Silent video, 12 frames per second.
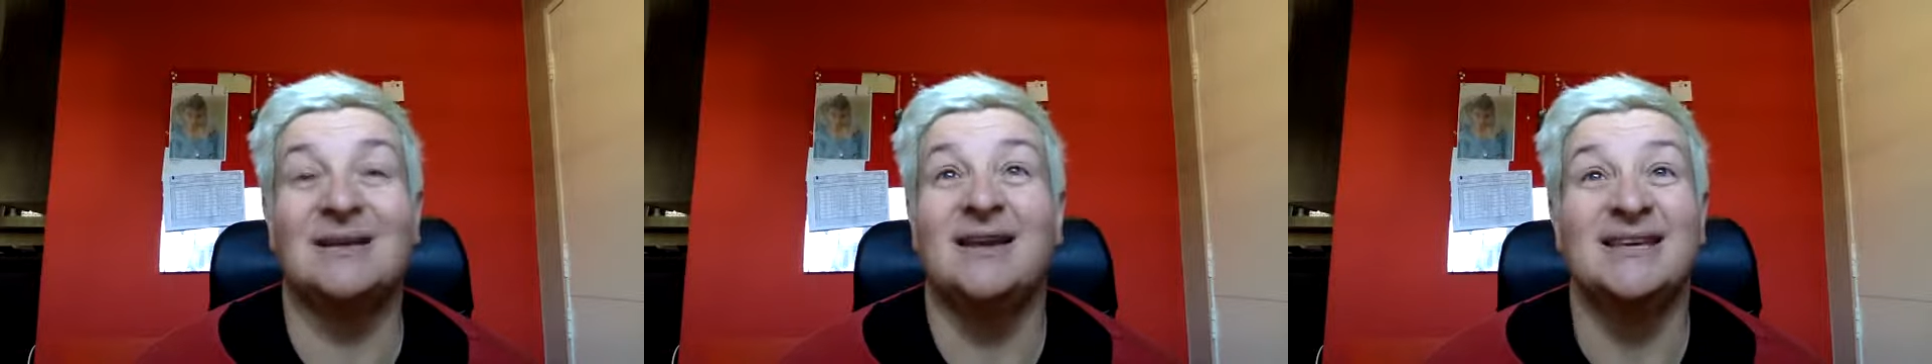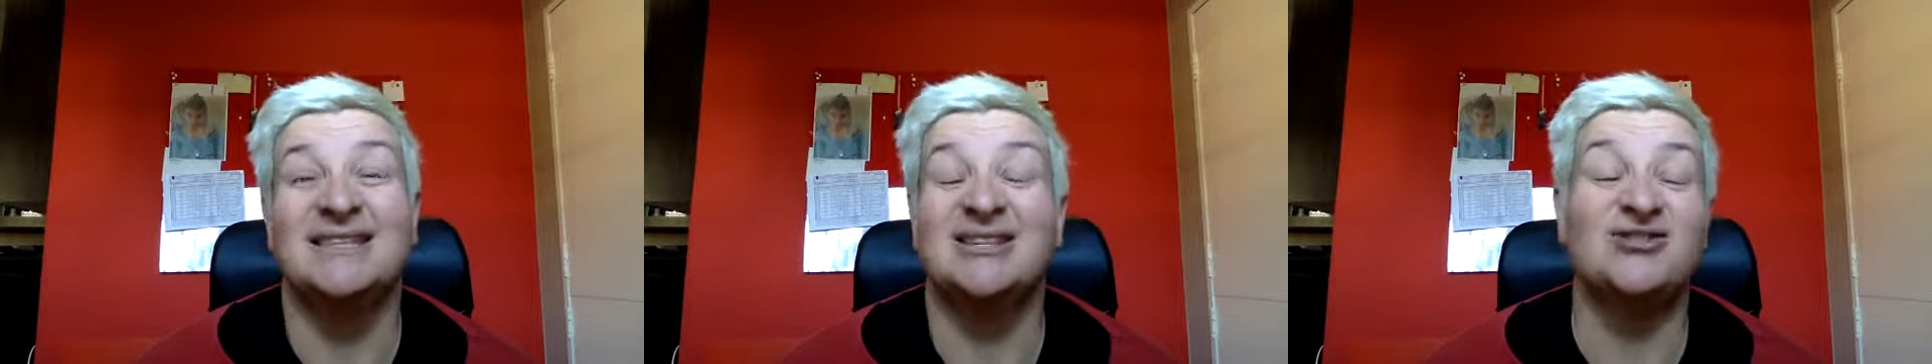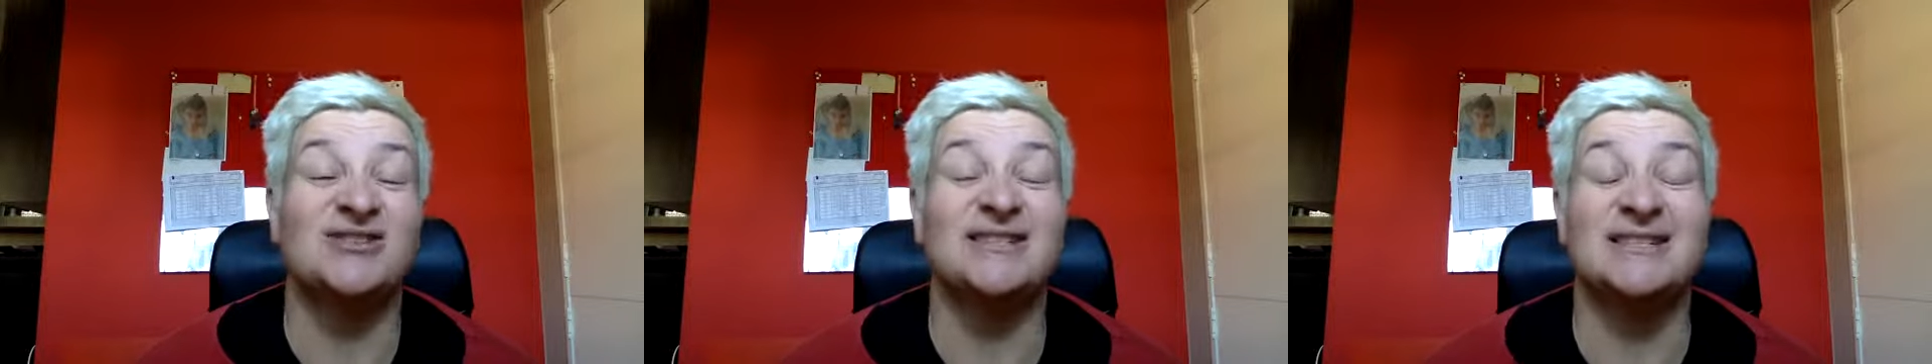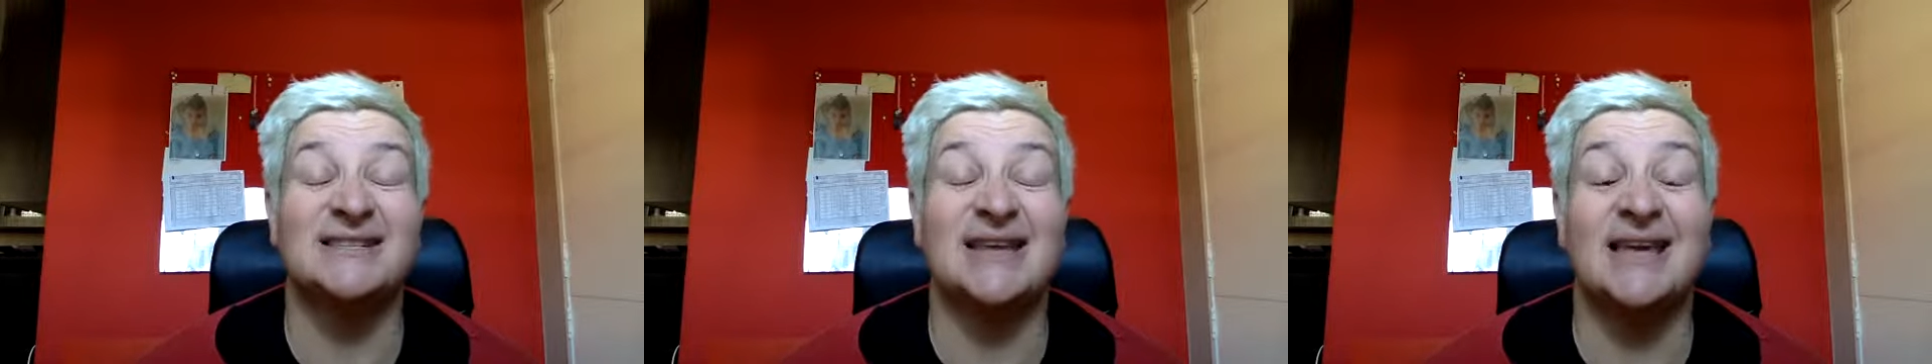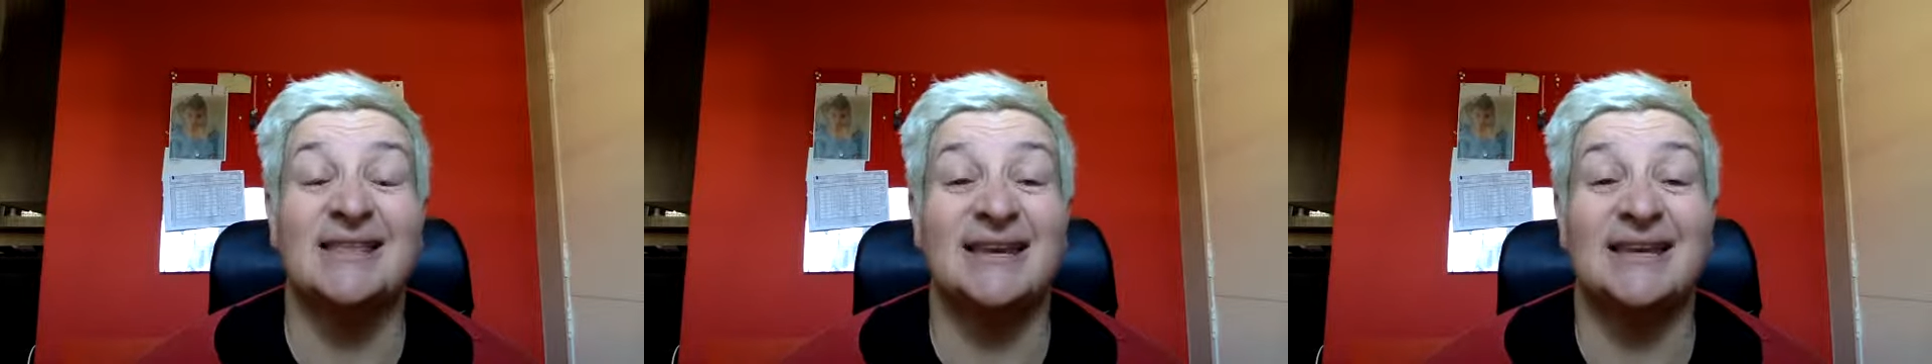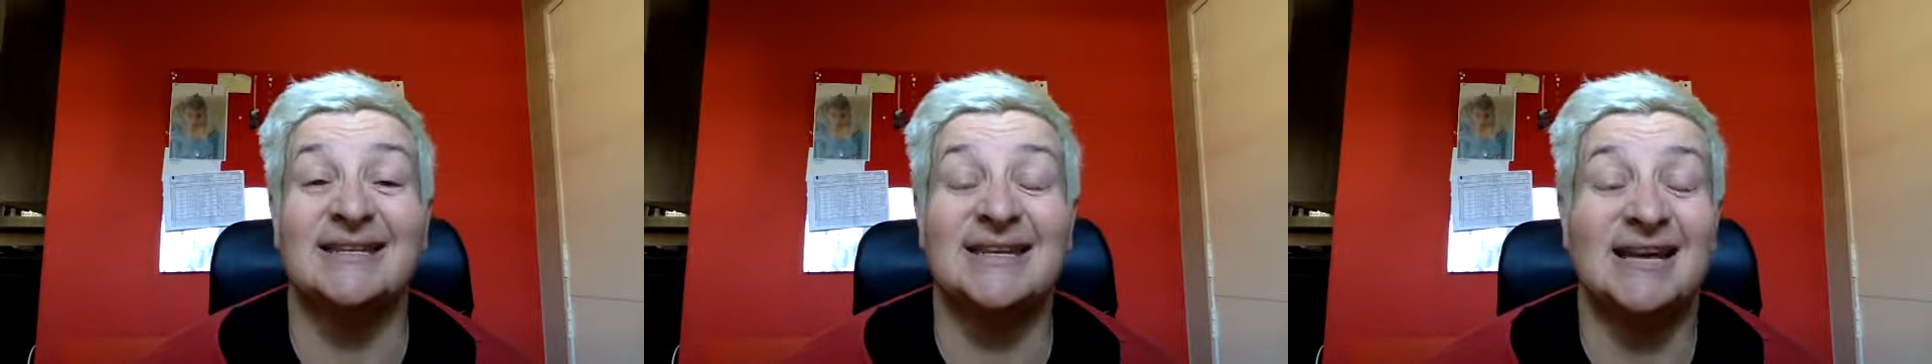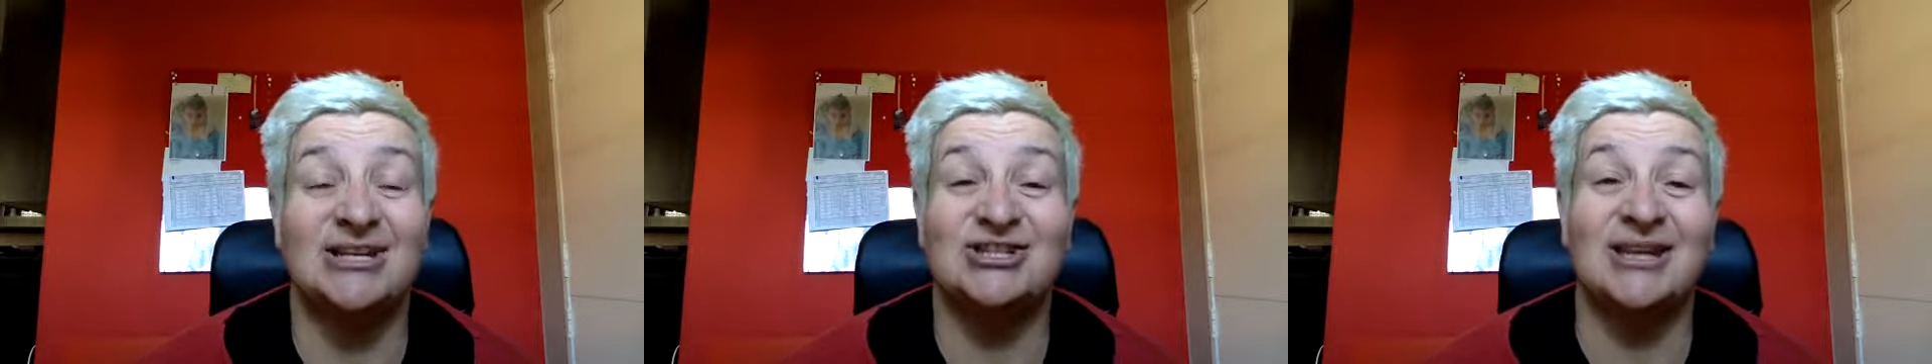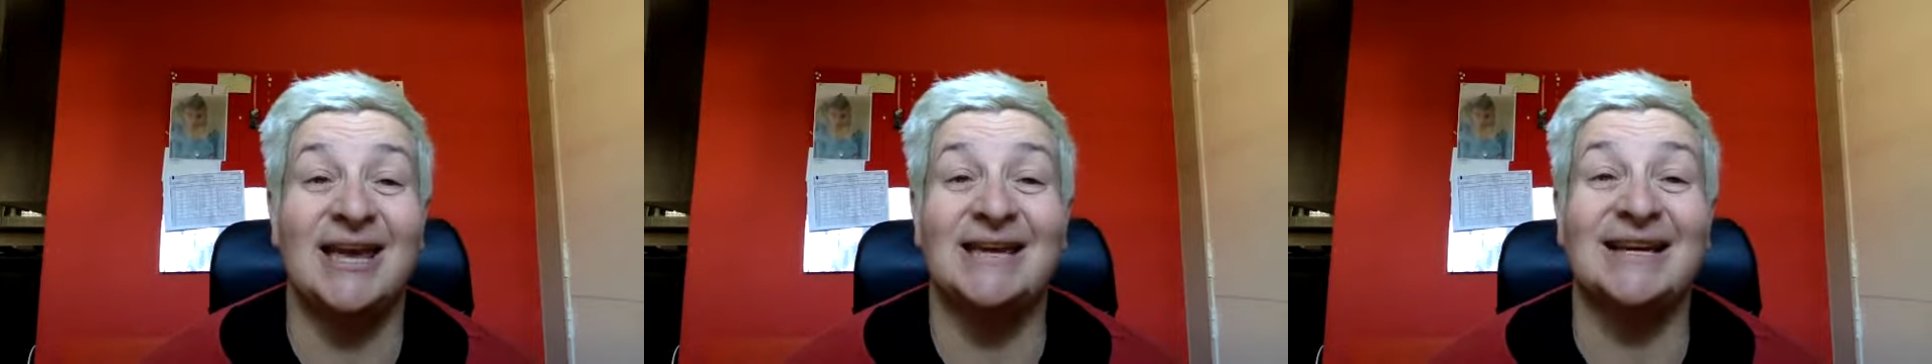citrus is, I think, attached
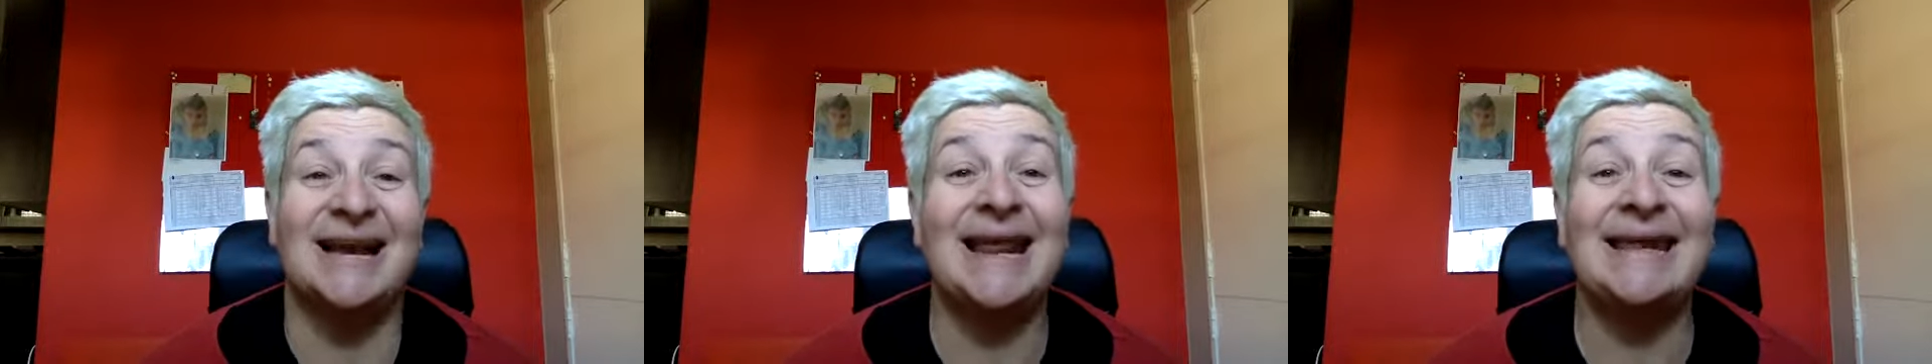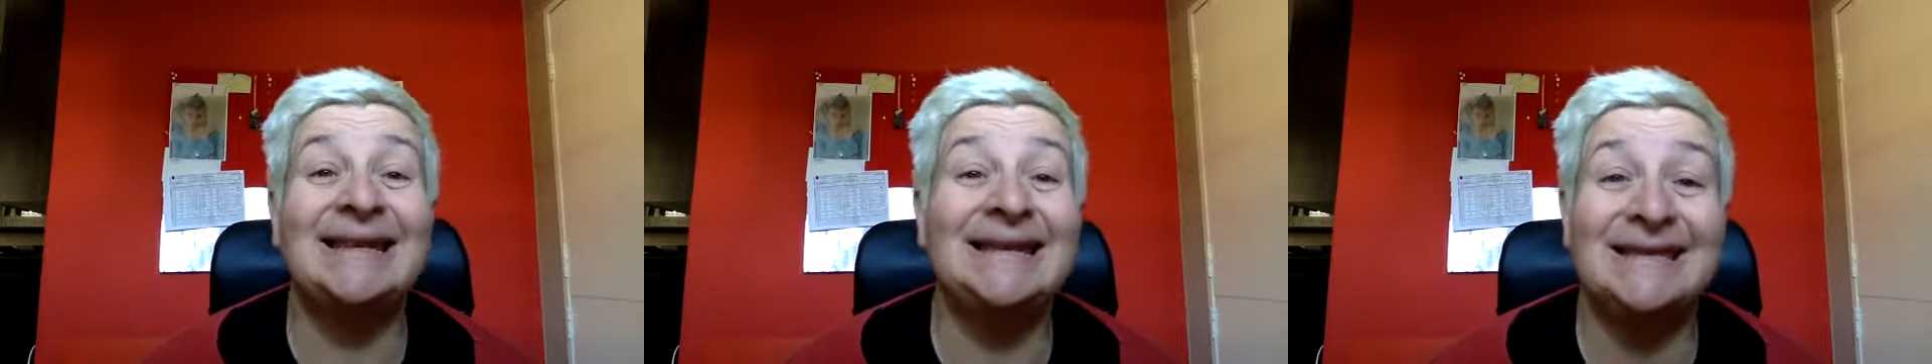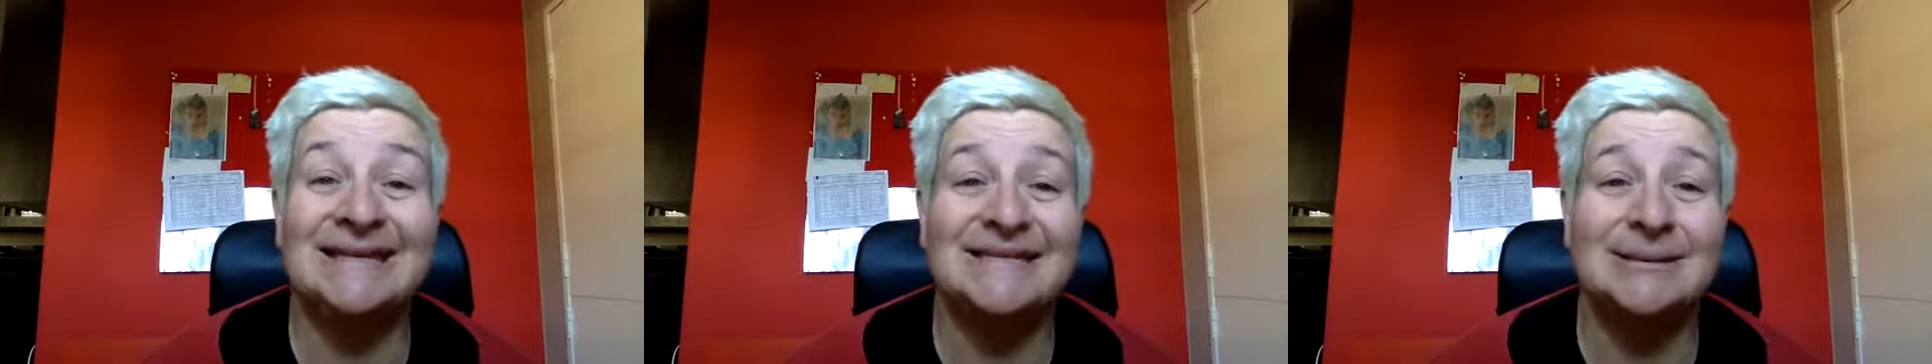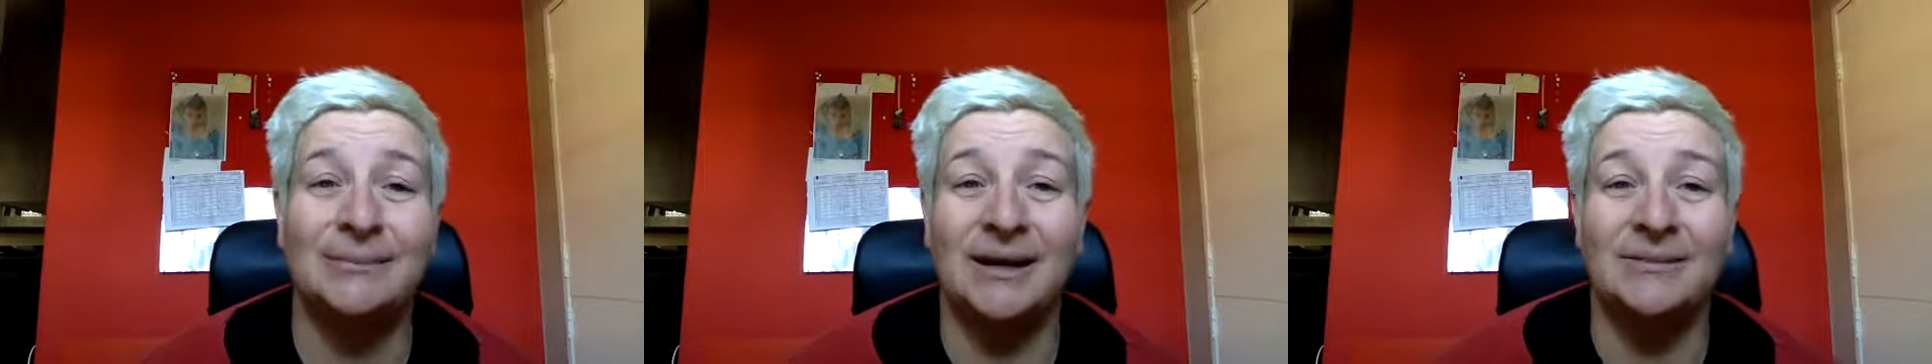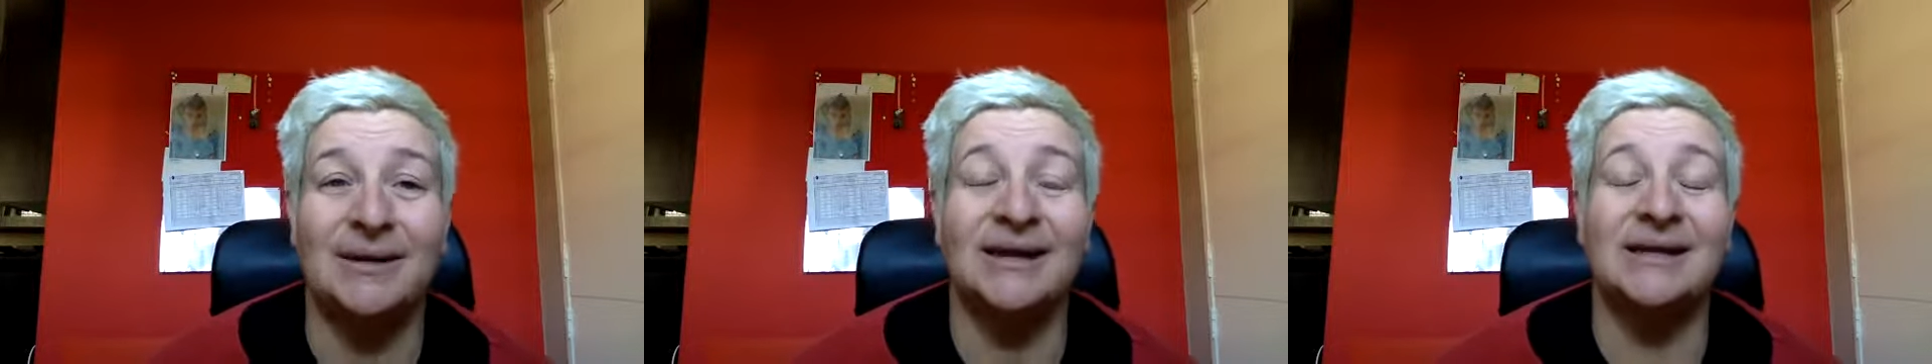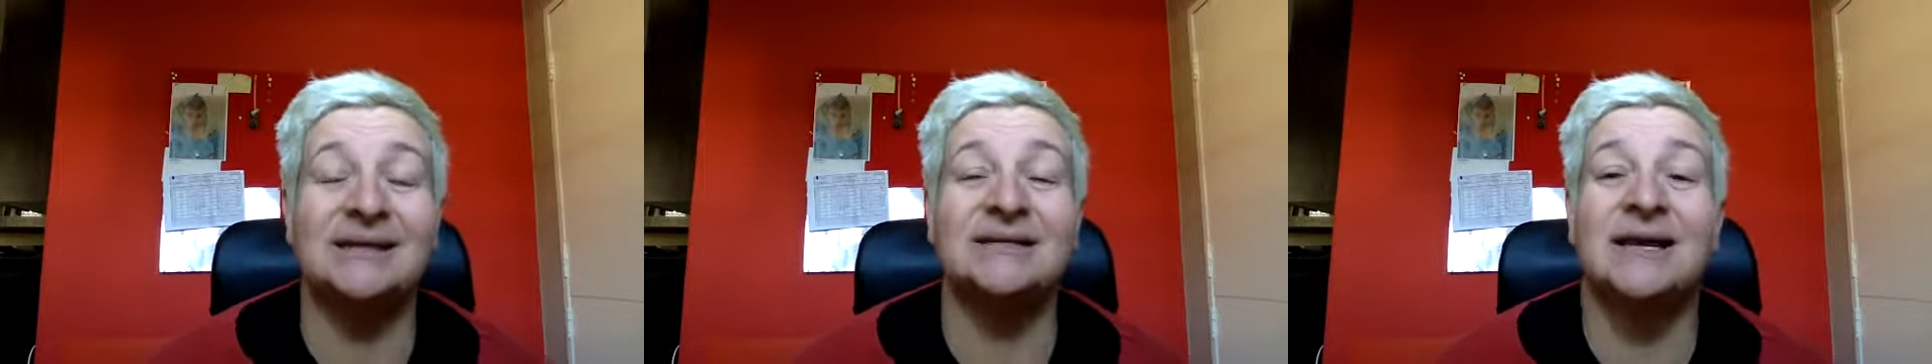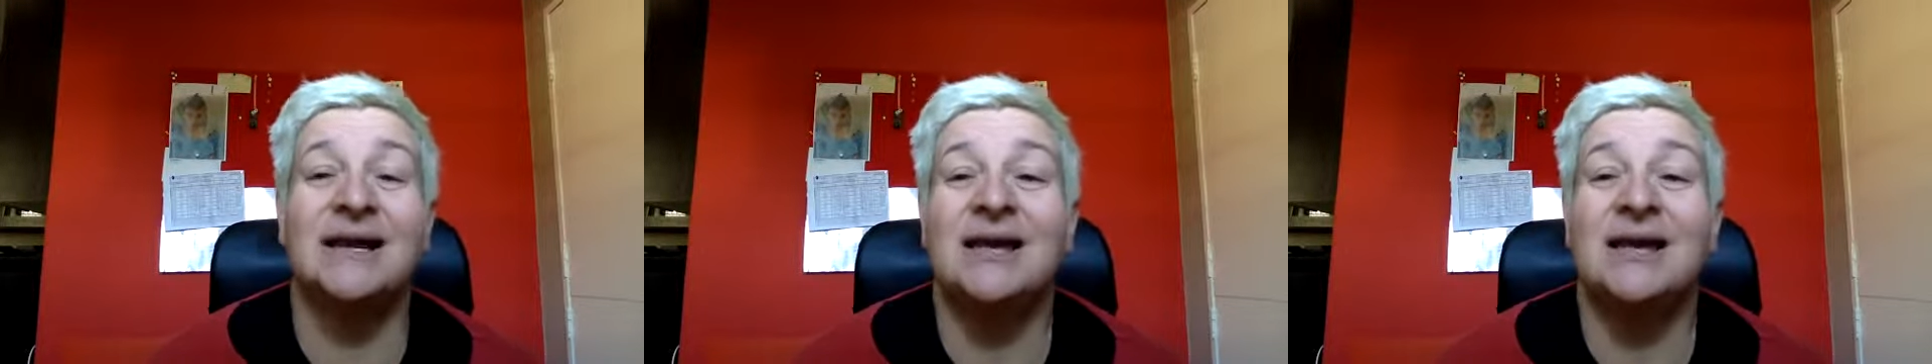to kind of cleanliness in my mind.